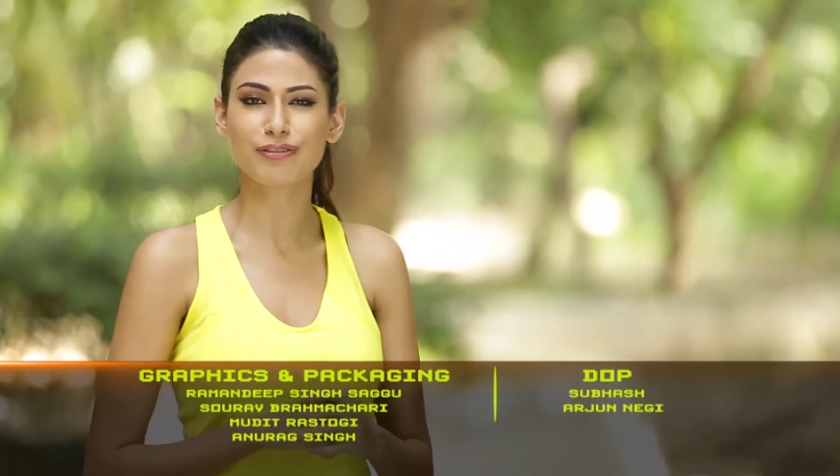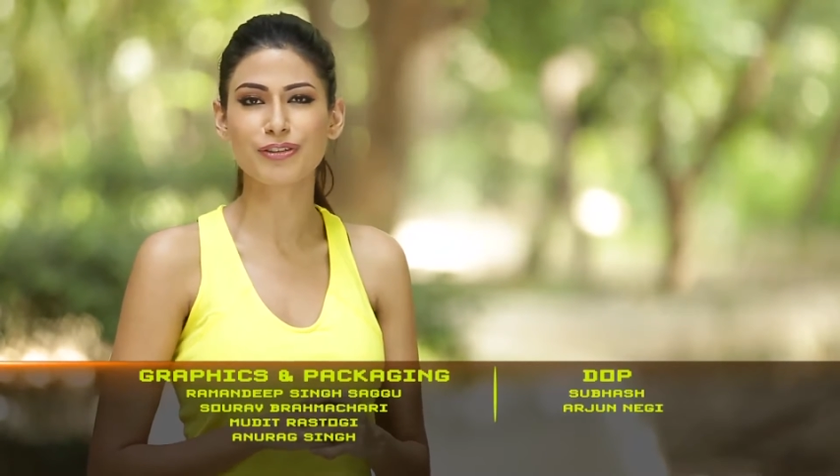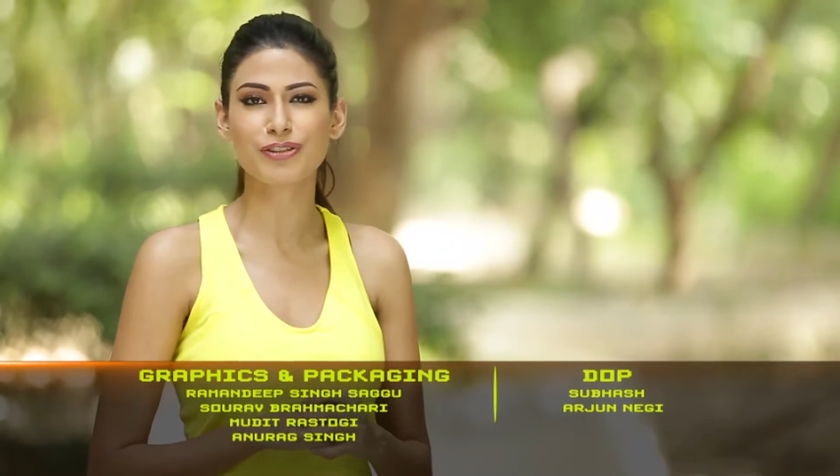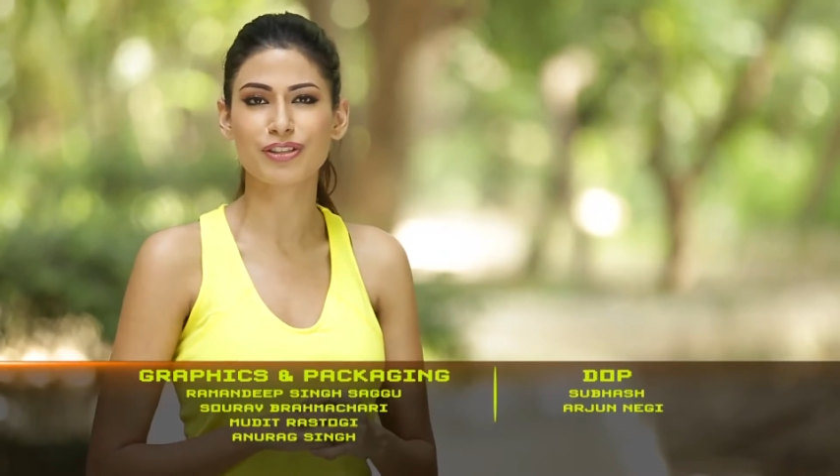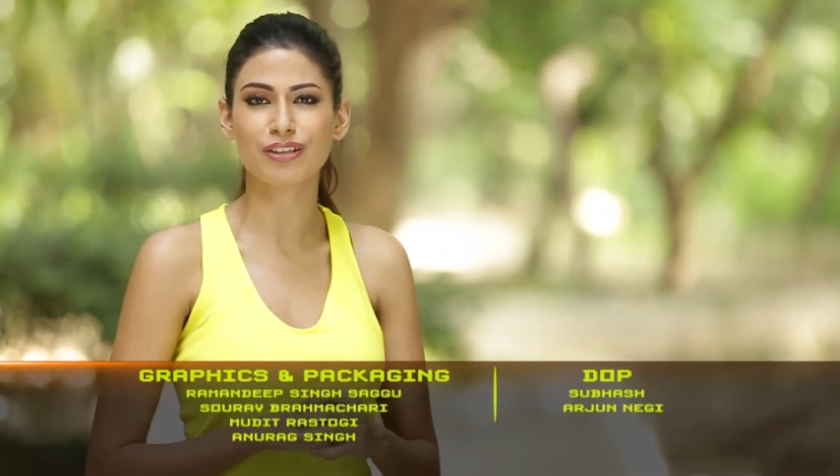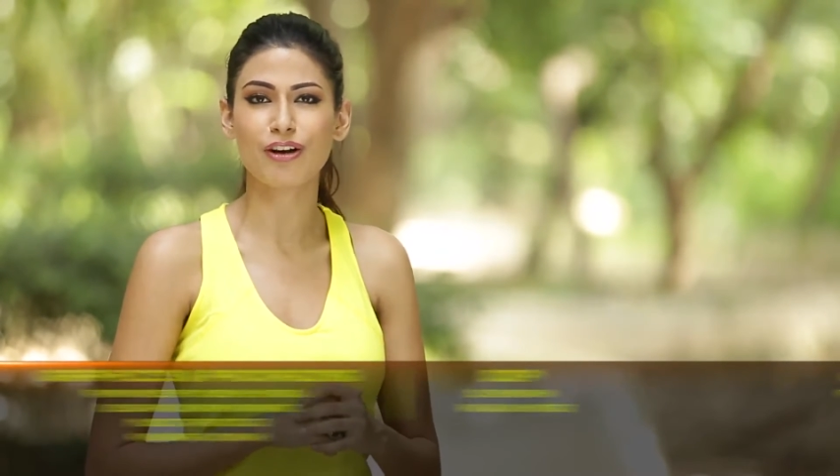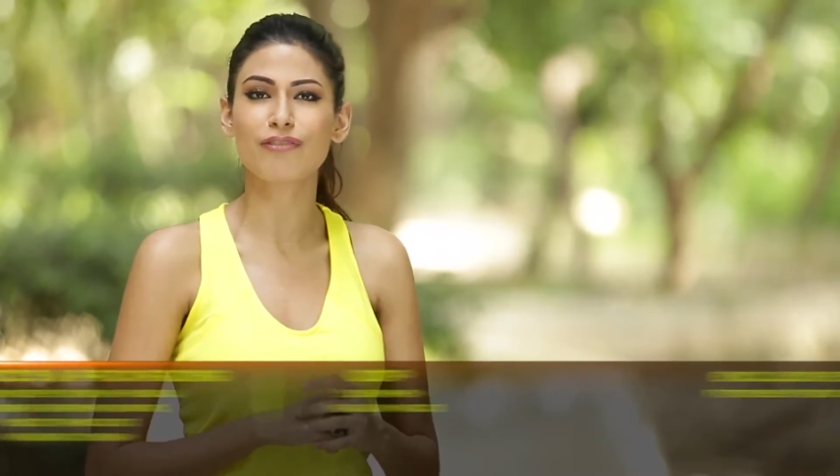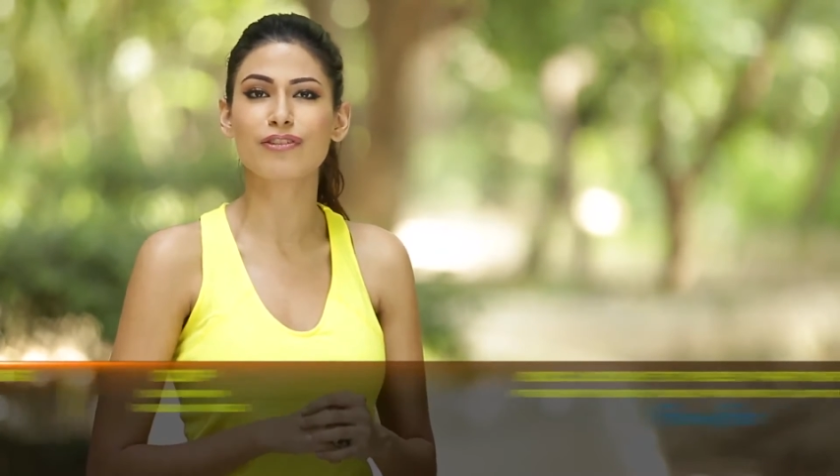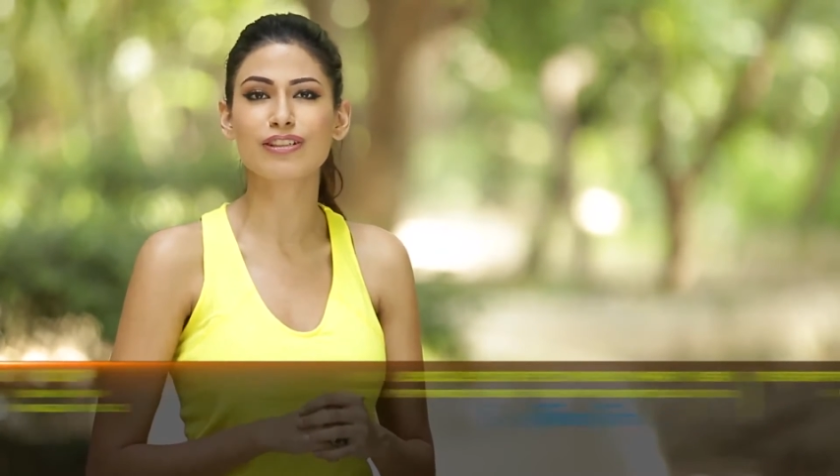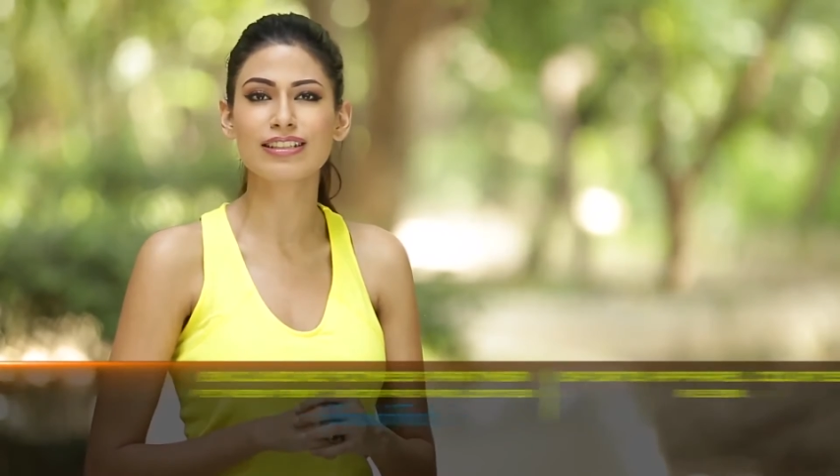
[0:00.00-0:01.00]
future
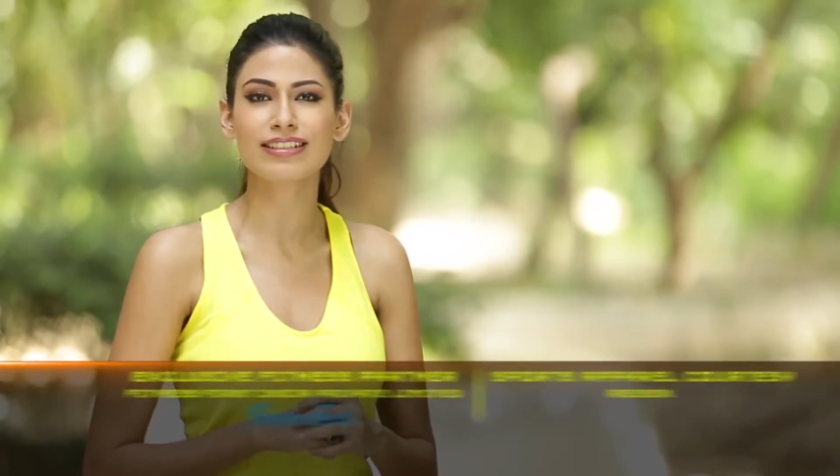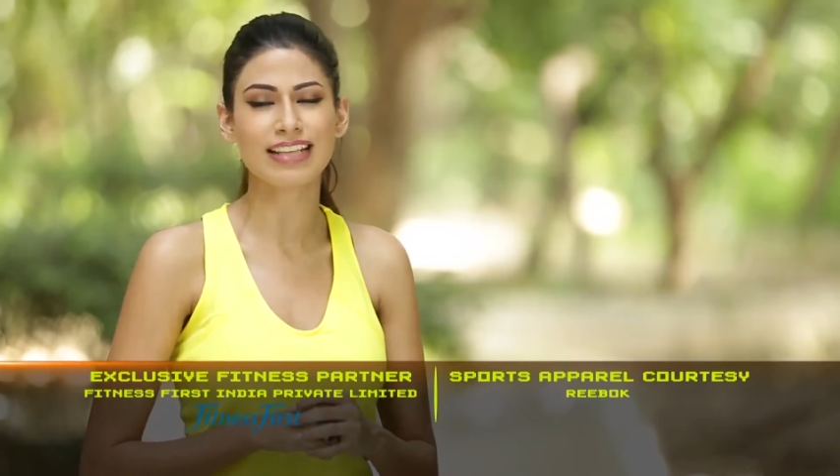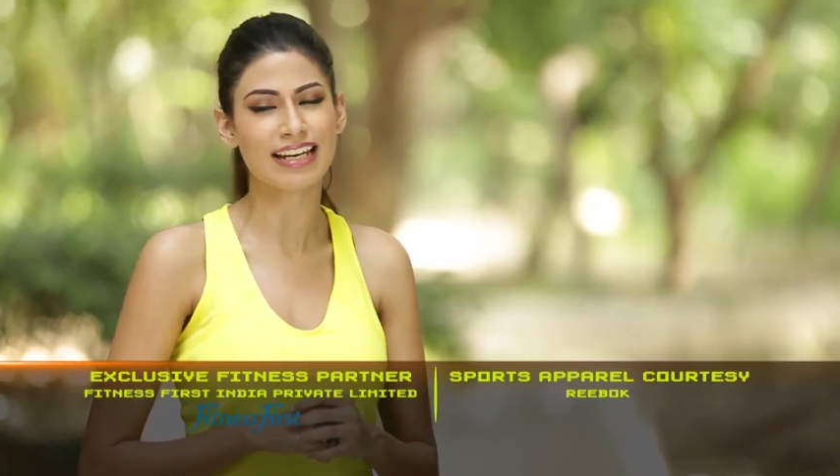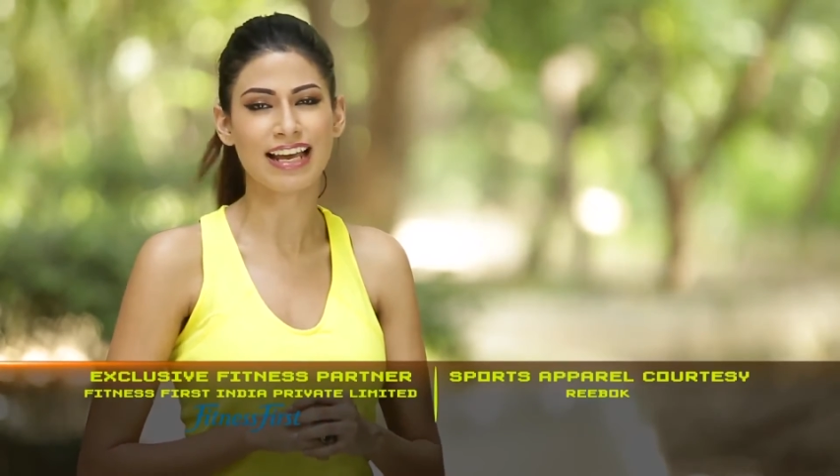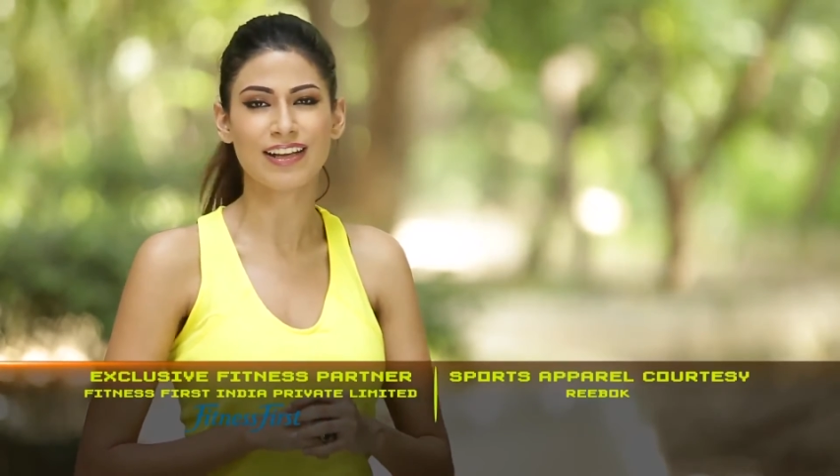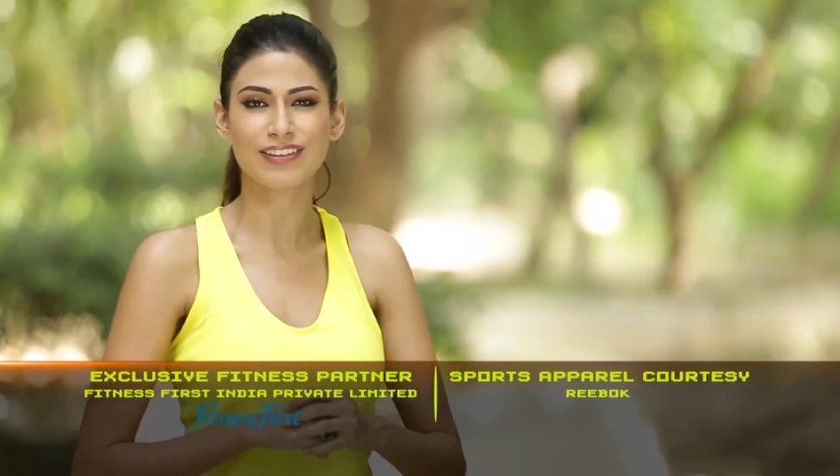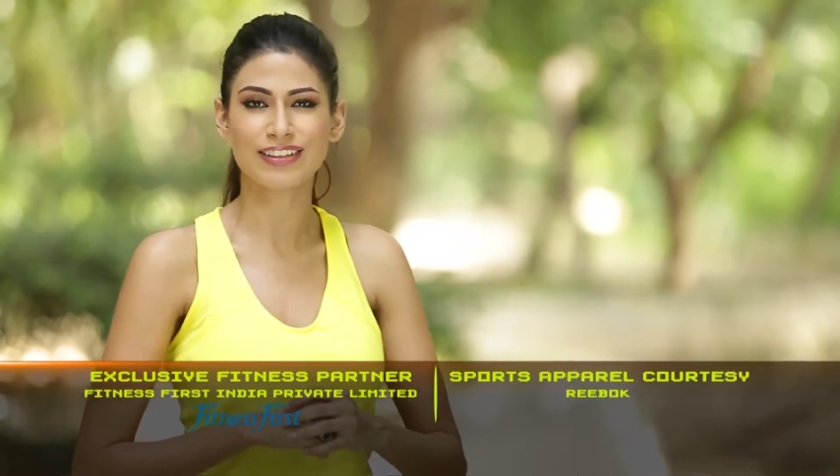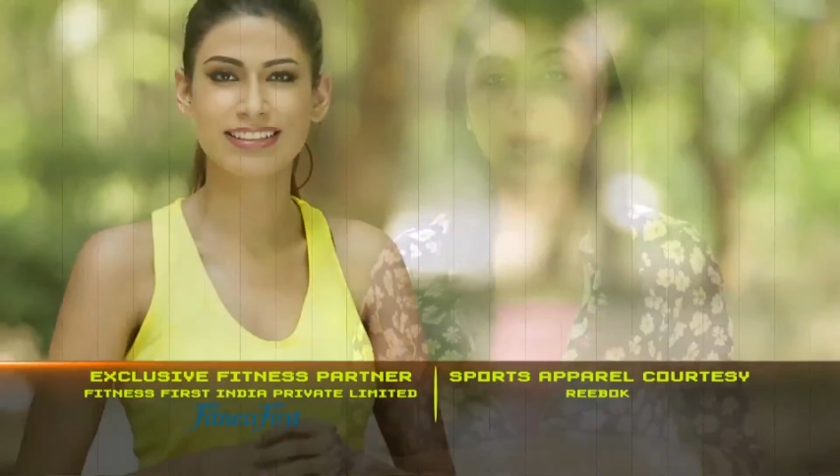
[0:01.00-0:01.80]
of fitness and health.